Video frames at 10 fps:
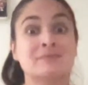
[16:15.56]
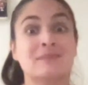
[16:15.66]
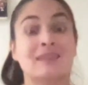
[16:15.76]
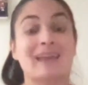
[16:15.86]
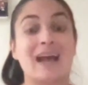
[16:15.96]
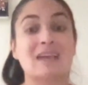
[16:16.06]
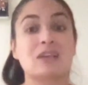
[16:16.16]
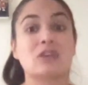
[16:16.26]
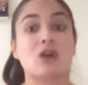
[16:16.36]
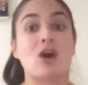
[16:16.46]
that
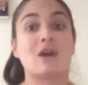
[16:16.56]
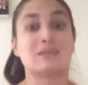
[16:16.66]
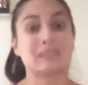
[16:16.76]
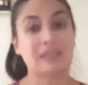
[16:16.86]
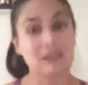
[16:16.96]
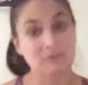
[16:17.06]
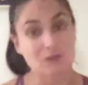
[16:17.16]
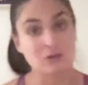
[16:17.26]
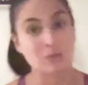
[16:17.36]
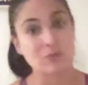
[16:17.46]
can cause an
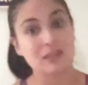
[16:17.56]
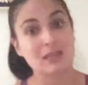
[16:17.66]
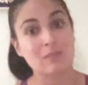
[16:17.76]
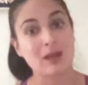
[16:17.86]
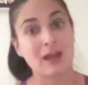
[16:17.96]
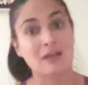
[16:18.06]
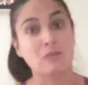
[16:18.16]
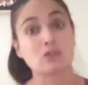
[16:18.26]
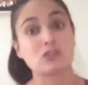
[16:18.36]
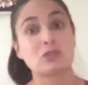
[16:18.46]
inverted breathing pattern,
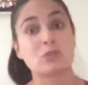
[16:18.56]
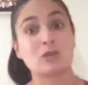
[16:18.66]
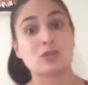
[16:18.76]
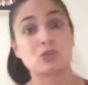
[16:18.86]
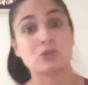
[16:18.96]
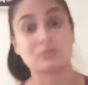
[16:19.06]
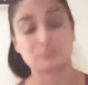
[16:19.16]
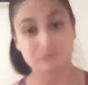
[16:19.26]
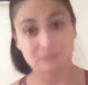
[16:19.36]
which is going to